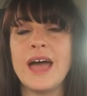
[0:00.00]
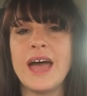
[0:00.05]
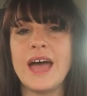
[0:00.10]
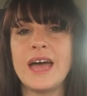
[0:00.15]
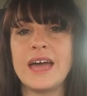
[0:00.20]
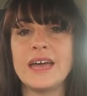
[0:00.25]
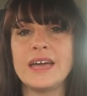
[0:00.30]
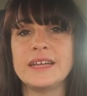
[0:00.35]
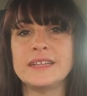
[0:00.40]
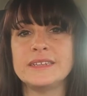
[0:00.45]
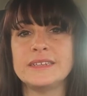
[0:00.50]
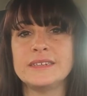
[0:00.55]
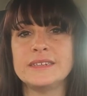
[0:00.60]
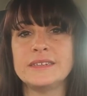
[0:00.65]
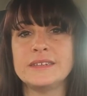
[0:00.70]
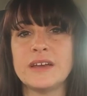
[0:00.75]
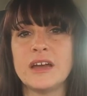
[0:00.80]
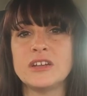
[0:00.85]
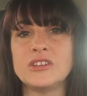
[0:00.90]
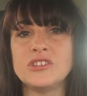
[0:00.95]

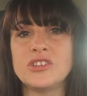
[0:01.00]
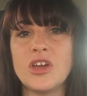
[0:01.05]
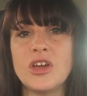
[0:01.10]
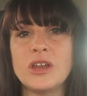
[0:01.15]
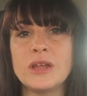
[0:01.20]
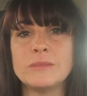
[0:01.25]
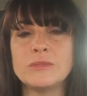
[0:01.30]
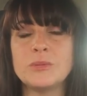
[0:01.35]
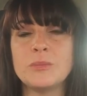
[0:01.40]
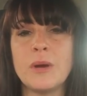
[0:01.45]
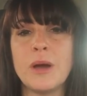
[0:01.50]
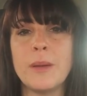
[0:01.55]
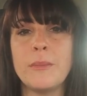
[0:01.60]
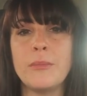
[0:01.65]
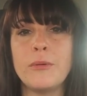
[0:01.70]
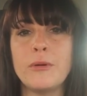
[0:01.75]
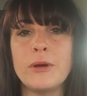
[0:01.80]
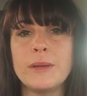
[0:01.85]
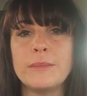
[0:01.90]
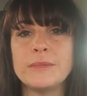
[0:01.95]
and I'd turn up to my
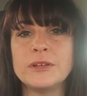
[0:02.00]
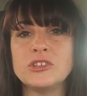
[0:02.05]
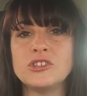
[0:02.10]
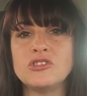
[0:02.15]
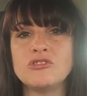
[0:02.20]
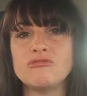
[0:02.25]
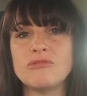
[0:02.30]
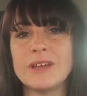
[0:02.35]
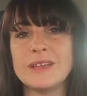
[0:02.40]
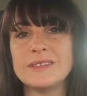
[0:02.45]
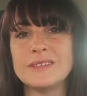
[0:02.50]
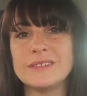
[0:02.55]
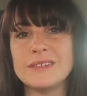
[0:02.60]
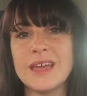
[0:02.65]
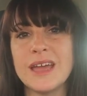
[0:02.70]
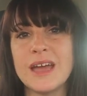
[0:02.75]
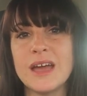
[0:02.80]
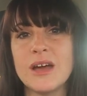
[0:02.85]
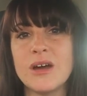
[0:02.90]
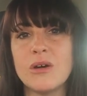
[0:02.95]
appointment stressed
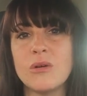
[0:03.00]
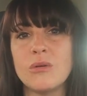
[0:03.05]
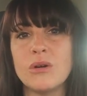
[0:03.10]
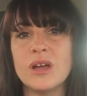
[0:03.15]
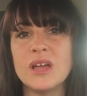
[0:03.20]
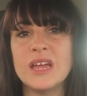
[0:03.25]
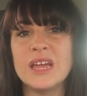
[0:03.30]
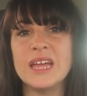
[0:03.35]
out,